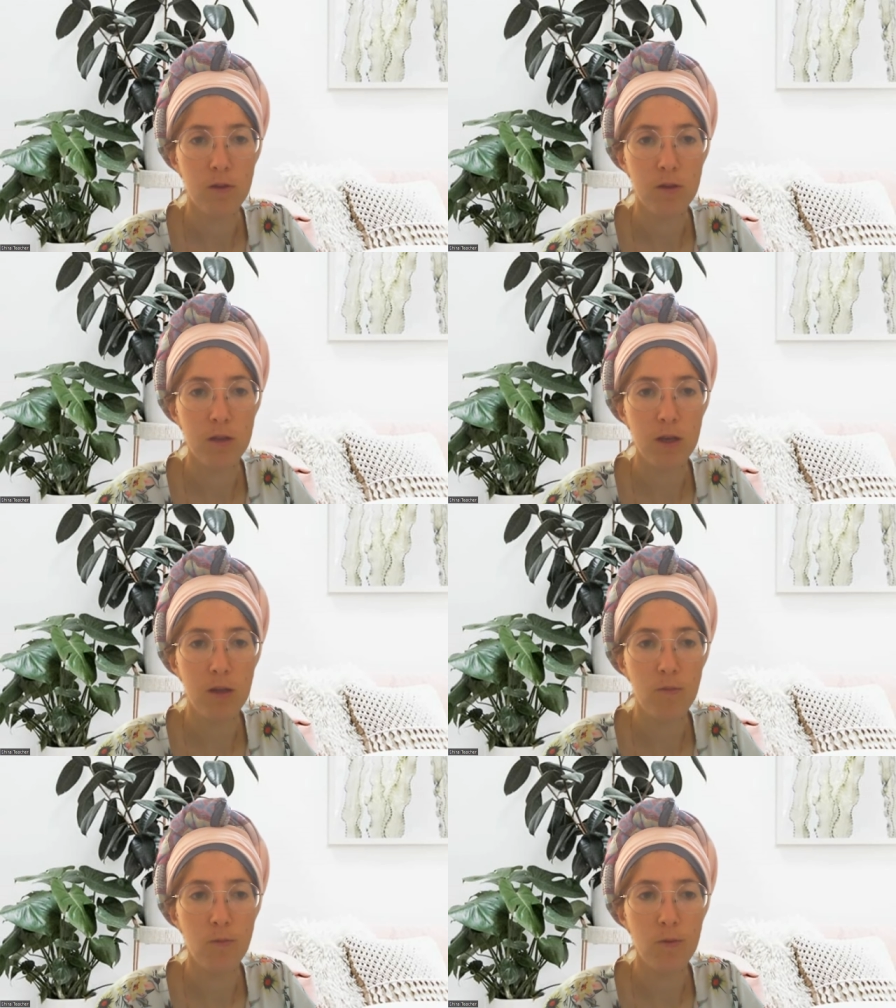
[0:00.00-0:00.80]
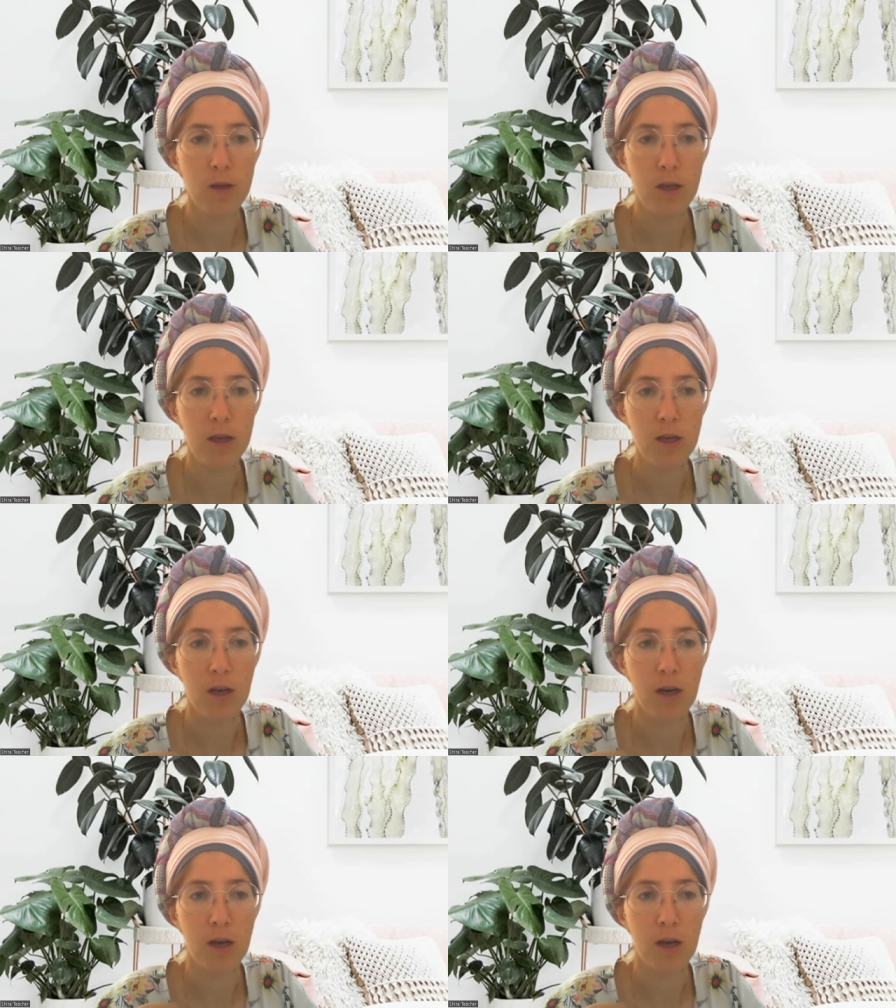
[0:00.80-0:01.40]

then we